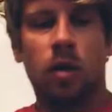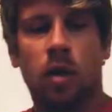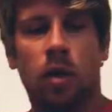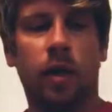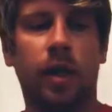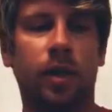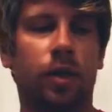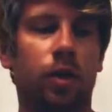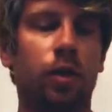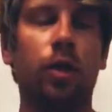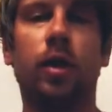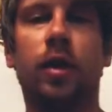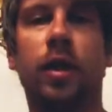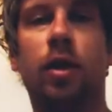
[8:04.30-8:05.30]
Okay, so
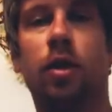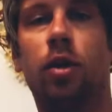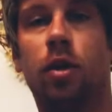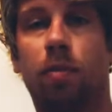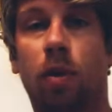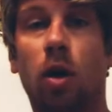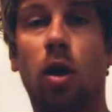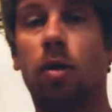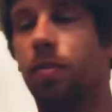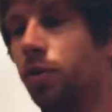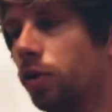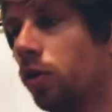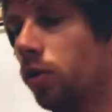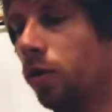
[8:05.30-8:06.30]
you can hear the Paw
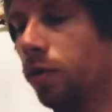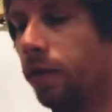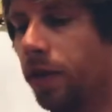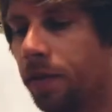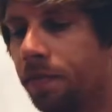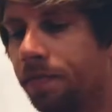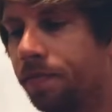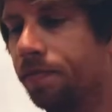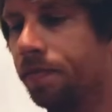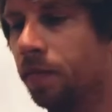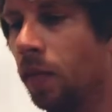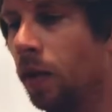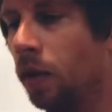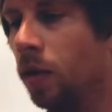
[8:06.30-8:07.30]
Patrol over there.
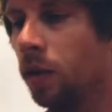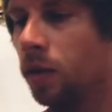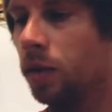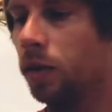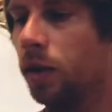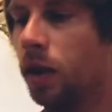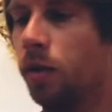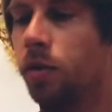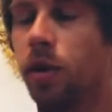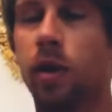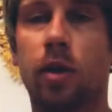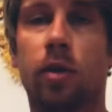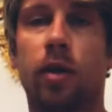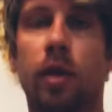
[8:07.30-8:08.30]
And now
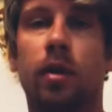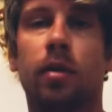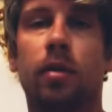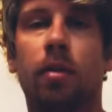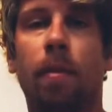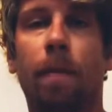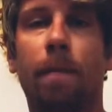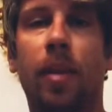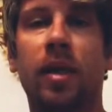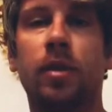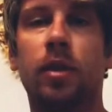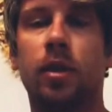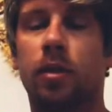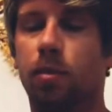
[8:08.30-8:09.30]
we're gonna go ahead and
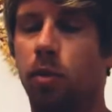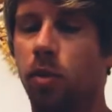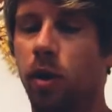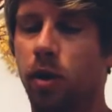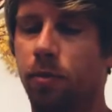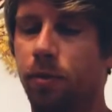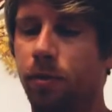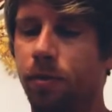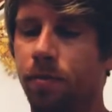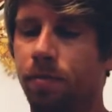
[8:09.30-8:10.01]
bust this boy open.